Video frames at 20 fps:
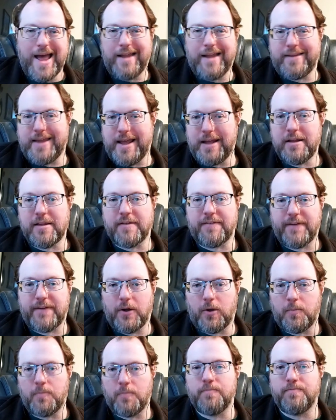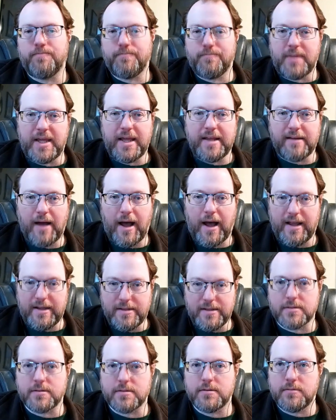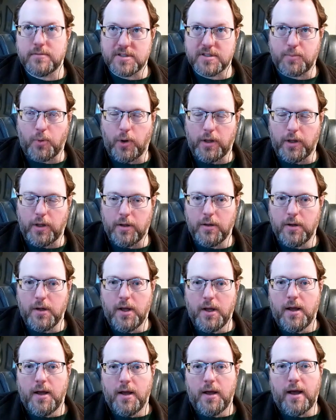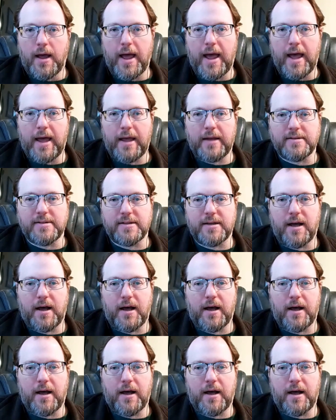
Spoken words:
at the end of the film, he dies. Spoiler. And